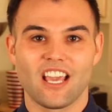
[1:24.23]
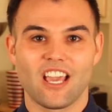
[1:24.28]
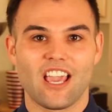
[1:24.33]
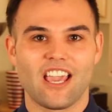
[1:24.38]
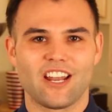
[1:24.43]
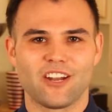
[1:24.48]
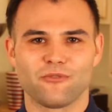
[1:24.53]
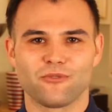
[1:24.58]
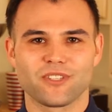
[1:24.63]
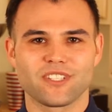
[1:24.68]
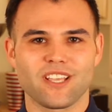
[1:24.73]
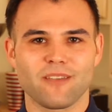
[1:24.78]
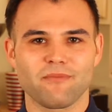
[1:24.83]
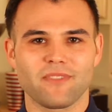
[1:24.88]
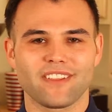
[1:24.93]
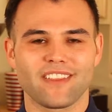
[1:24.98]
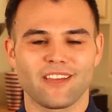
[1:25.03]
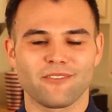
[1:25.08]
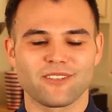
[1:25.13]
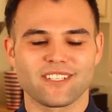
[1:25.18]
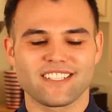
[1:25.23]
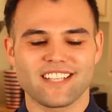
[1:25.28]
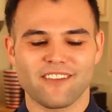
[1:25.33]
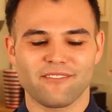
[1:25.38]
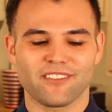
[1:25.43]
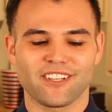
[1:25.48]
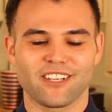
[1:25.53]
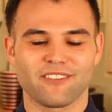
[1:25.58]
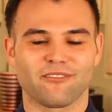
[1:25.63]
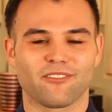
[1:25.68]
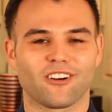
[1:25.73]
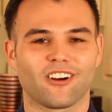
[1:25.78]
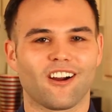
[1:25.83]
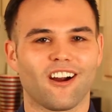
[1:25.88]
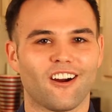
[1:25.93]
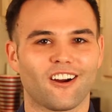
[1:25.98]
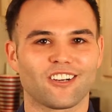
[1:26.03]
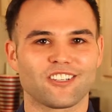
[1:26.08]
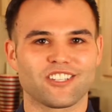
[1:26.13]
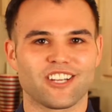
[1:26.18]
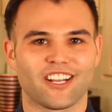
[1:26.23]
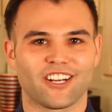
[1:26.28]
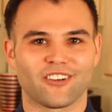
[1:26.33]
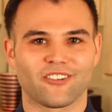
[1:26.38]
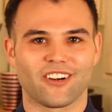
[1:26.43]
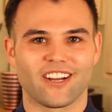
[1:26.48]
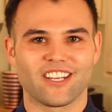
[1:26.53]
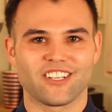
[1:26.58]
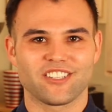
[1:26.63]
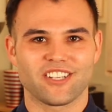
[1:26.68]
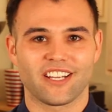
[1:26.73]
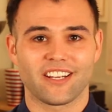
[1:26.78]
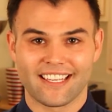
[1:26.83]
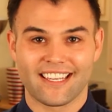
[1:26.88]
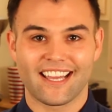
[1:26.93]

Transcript: and it was something that was definitely for our generation.